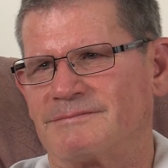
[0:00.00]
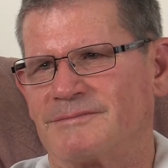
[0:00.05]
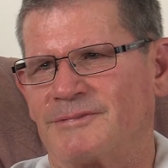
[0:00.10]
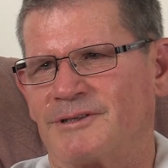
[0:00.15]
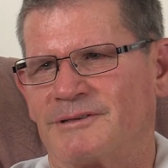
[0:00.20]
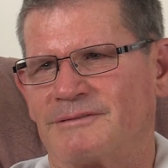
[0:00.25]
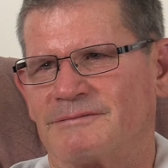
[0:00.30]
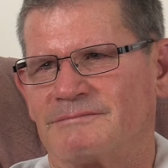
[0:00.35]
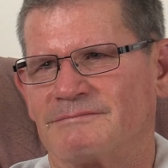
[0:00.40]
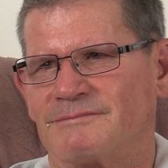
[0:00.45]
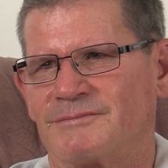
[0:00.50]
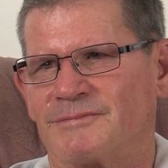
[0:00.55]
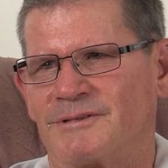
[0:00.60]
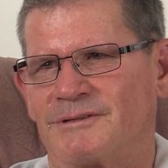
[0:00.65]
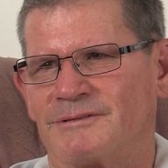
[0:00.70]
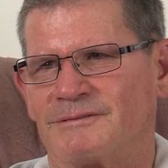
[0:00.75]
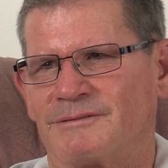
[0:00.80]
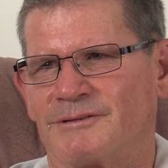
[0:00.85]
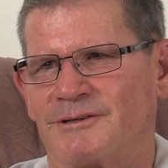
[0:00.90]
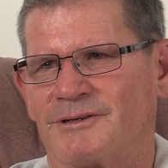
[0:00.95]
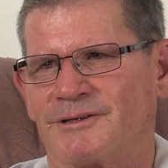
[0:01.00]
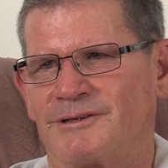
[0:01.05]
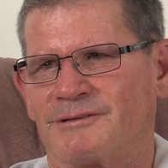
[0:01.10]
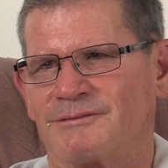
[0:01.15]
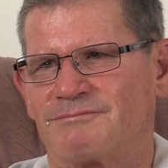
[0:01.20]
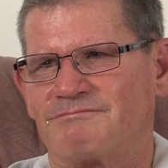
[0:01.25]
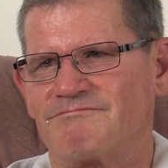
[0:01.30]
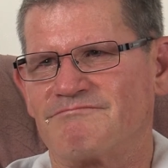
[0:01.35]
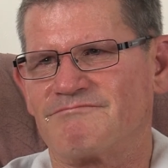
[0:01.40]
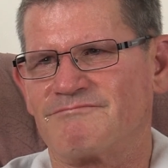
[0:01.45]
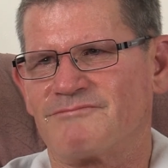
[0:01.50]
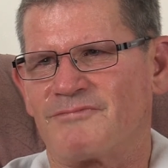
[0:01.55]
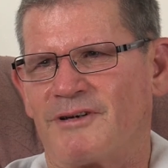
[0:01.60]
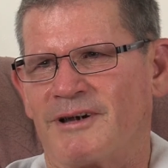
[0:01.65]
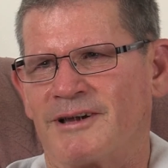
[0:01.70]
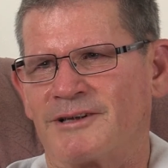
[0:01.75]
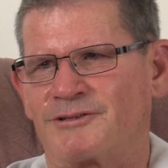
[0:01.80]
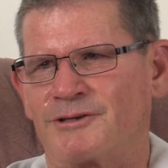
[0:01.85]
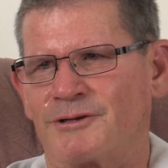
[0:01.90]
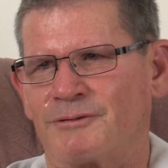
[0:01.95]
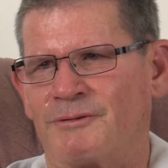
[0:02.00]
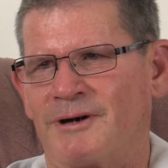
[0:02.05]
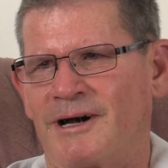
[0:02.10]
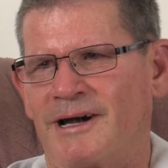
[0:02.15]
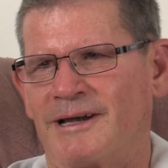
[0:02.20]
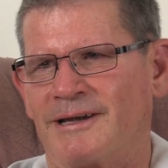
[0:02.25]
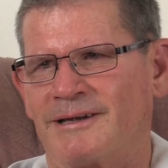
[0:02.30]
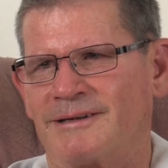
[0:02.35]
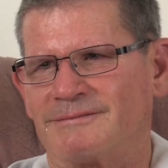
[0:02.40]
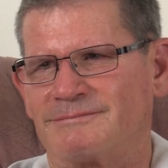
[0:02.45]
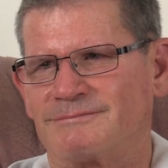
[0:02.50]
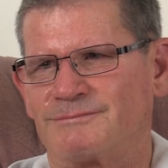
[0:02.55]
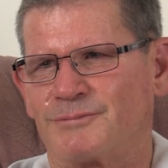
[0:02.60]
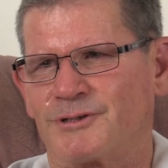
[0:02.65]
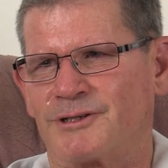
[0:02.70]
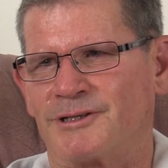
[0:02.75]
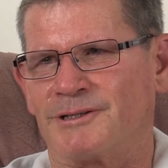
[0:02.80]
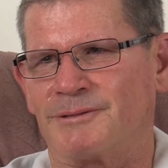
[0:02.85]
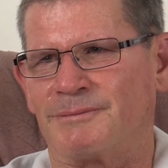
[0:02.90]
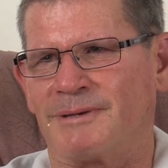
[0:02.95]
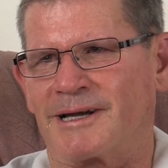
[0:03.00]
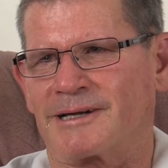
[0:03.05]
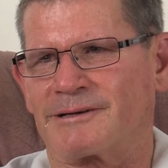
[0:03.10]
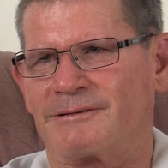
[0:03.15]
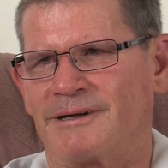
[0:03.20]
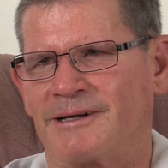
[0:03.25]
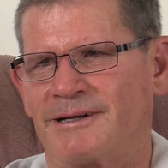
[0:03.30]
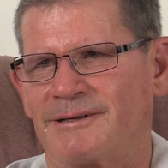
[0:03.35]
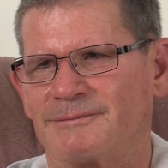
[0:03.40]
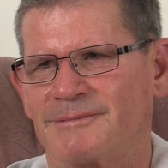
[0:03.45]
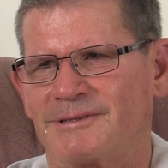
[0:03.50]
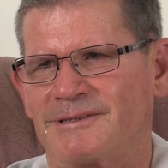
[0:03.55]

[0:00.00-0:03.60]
You learn to face it away and put it in the background,